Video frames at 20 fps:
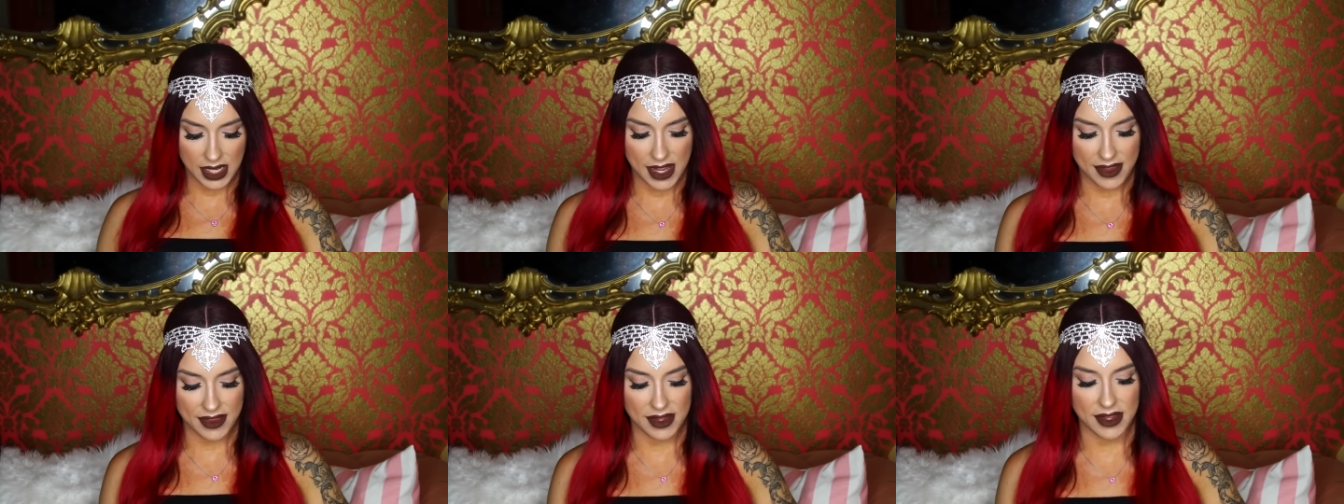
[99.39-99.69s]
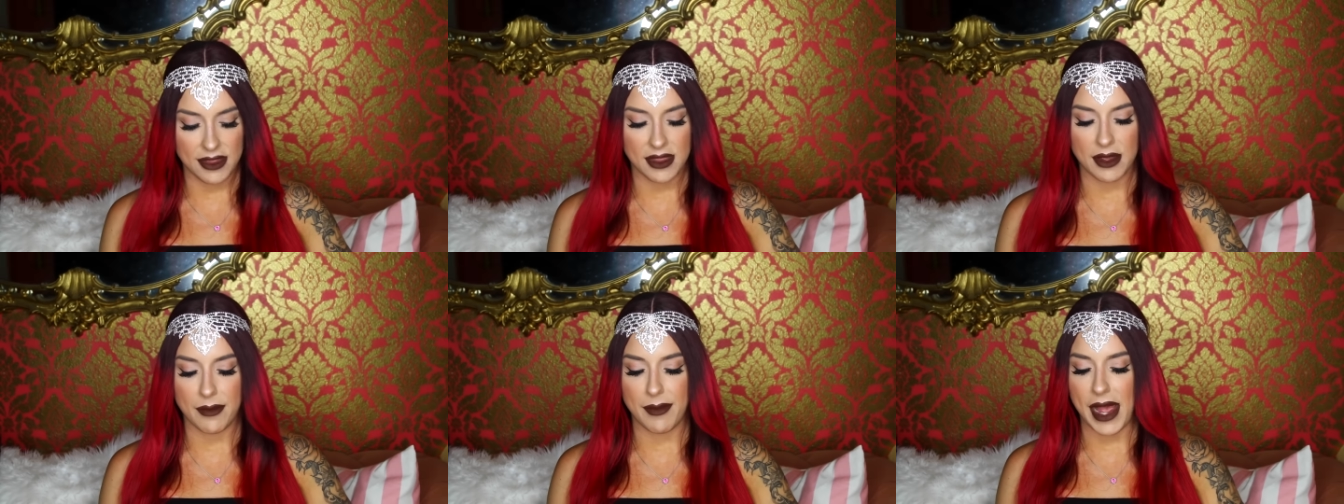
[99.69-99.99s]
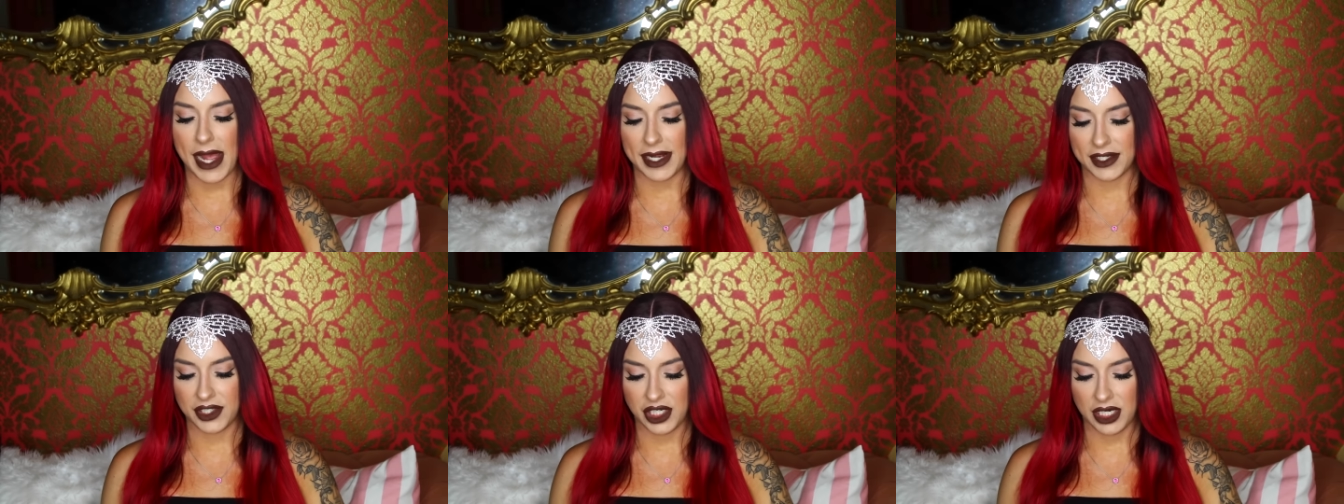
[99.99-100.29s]
and then the
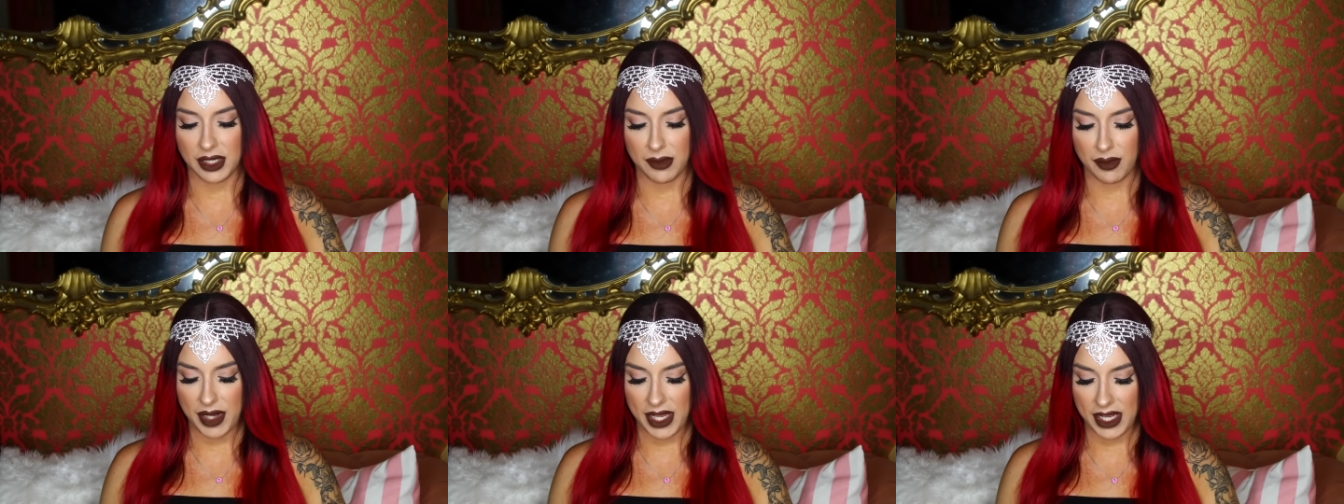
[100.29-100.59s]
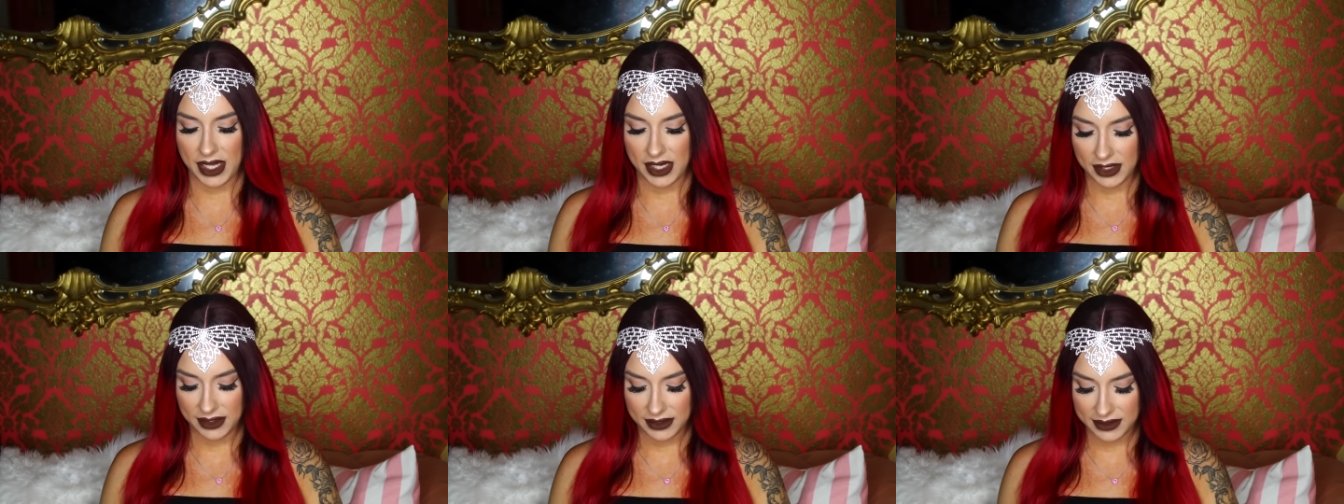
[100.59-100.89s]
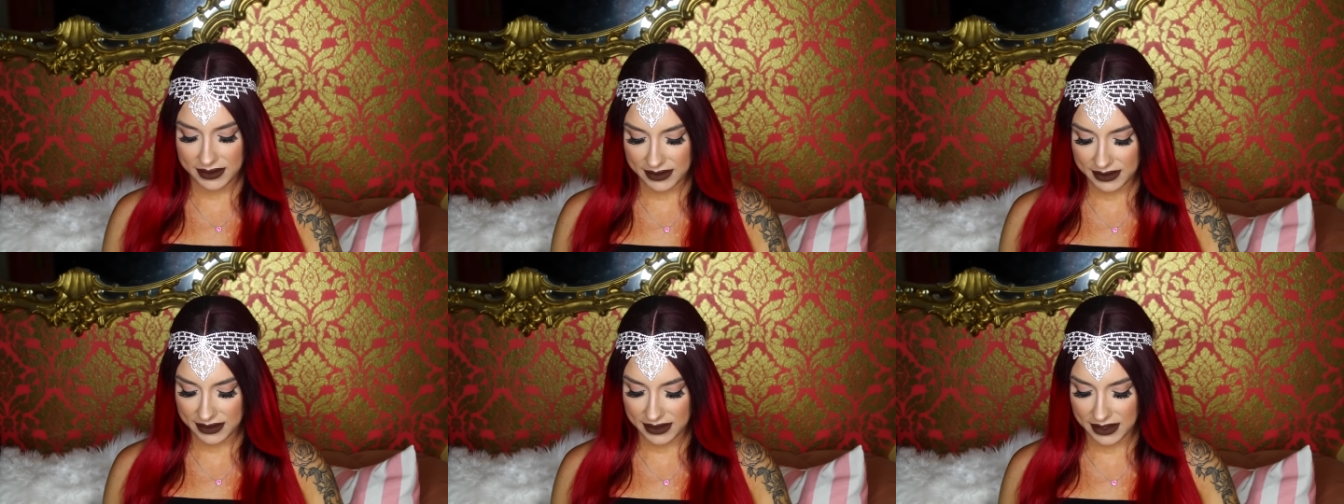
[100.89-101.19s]
matching
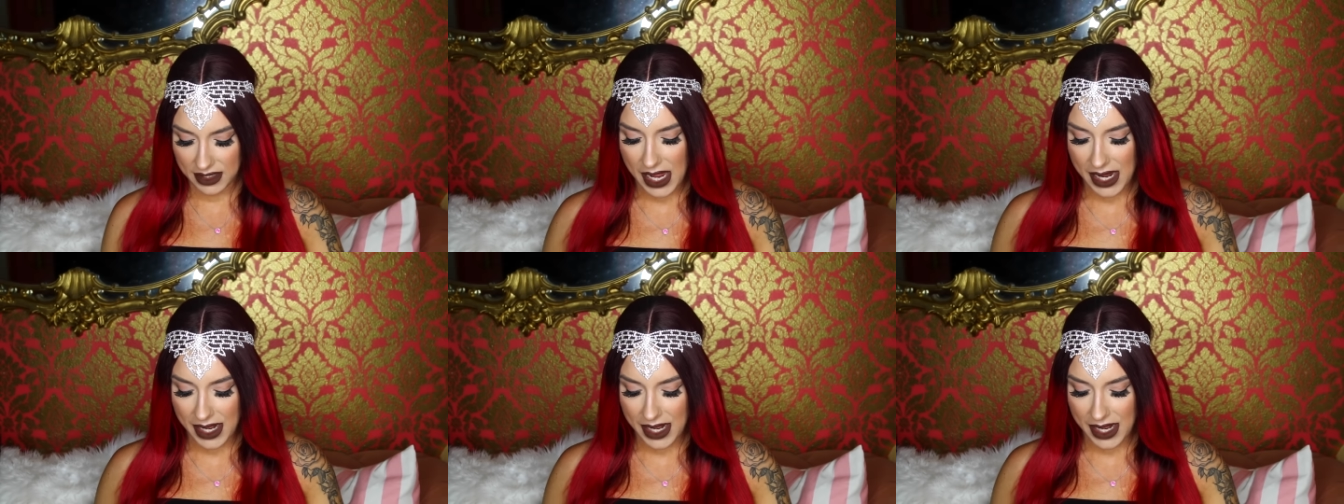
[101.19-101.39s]
pants.